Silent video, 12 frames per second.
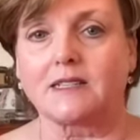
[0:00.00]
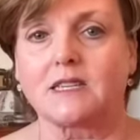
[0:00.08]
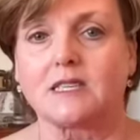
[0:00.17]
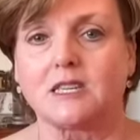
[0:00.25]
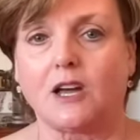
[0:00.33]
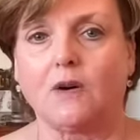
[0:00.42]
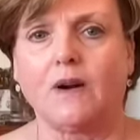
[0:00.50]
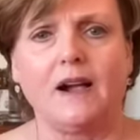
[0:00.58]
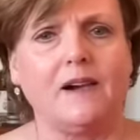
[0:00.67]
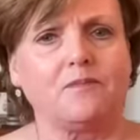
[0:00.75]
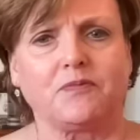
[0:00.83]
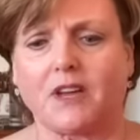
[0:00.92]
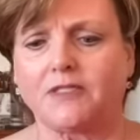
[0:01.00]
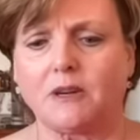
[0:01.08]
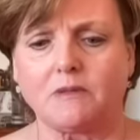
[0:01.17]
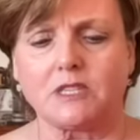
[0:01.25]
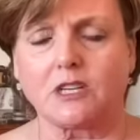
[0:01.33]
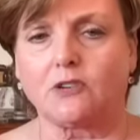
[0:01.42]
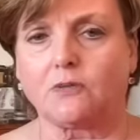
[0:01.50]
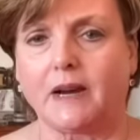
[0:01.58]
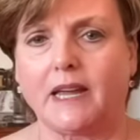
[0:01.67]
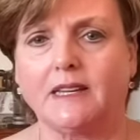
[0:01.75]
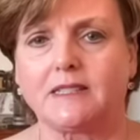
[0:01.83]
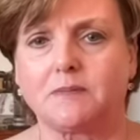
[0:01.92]
So thought that was a
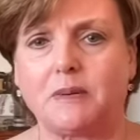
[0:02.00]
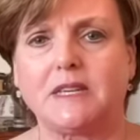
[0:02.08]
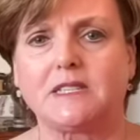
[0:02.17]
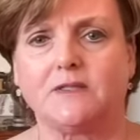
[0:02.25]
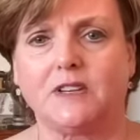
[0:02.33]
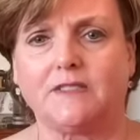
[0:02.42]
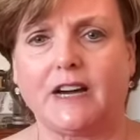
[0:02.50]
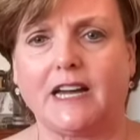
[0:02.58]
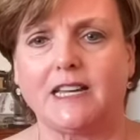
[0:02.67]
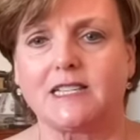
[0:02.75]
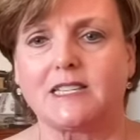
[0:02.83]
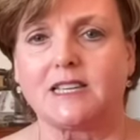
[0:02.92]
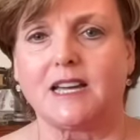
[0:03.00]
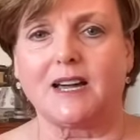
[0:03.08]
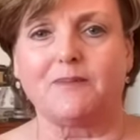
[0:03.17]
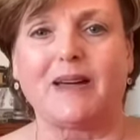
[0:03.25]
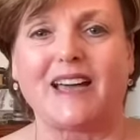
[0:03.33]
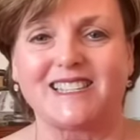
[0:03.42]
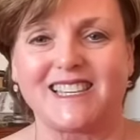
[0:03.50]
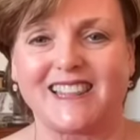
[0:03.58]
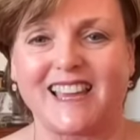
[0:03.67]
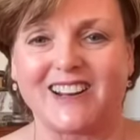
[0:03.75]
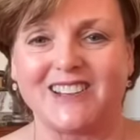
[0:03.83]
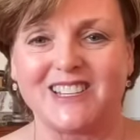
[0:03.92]
great piece of advice, passing
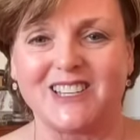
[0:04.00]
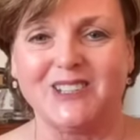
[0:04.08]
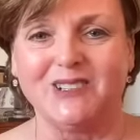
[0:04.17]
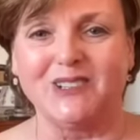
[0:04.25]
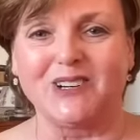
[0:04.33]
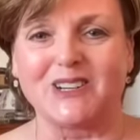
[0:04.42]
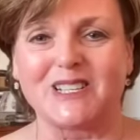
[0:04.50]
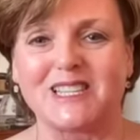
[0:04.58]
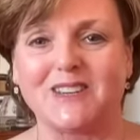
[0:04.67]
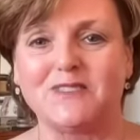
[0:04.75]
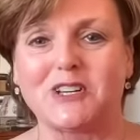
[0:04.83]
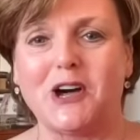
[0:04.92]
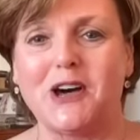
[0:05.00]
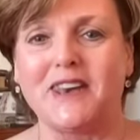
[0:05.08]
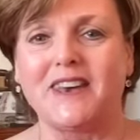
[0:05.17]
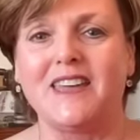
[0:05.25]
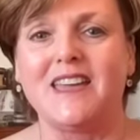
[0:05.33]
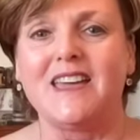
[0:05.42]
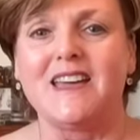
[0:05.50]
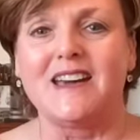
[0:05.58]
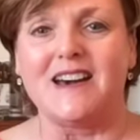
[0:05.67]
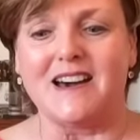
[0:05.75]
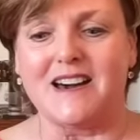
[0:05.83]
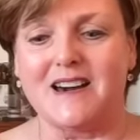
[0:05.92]
that on to you, courtesy of Dawn.
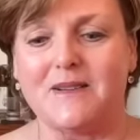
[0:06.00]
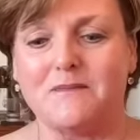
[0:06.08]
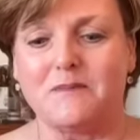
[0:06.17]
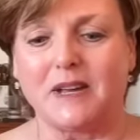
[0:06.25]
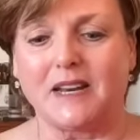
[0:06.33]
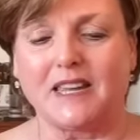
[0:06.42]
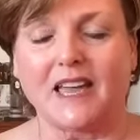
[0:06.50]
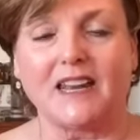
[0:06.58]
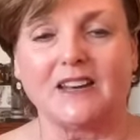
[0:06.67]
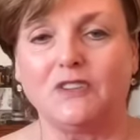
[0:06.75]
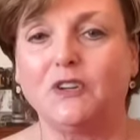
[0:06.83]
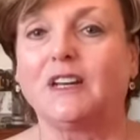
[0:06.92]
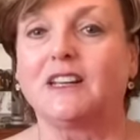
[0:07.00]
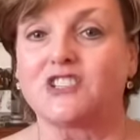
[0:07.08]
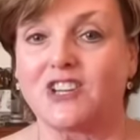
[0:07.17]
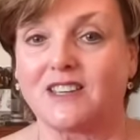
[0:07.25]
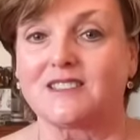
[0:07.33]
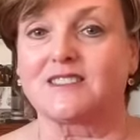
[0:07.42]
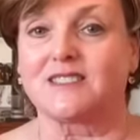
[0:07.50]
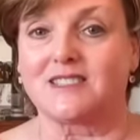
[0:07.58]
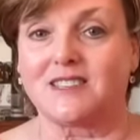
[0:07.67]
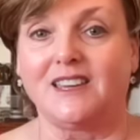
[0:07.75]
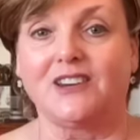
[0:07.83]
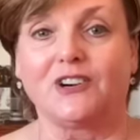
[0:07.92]
But again, if you get a chance to
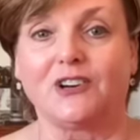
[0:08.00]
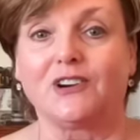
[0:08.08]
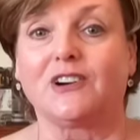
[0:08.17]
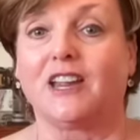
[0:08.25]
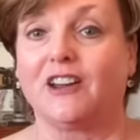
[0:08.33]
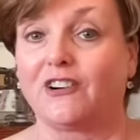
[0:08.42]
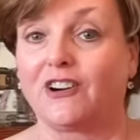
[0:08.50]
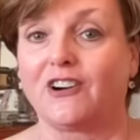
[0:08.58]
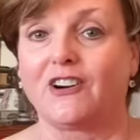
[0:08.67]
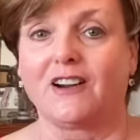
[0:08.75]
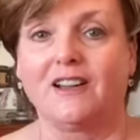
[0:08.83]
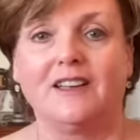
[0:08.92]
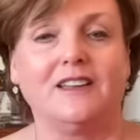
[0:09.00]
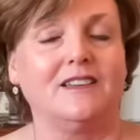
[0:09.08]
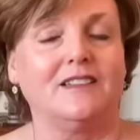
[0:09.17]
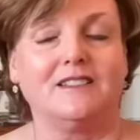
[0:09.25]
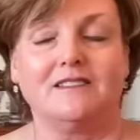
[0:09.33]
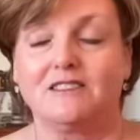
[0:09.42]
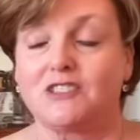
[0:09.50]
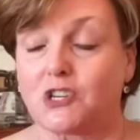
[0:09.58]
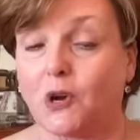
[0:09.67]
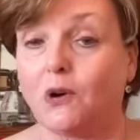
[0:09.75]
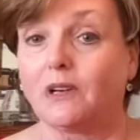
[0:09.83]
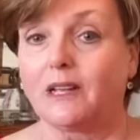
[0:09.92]
see her or hear her,
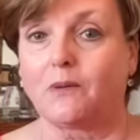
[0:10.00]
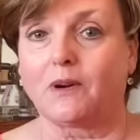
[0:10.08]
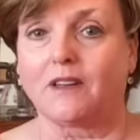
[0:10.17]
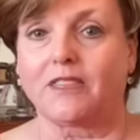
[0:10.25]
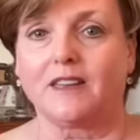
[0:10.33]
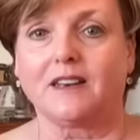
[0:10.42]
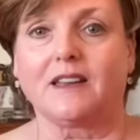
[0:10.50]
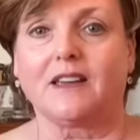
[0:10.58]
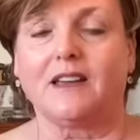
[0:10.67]
totally worth it.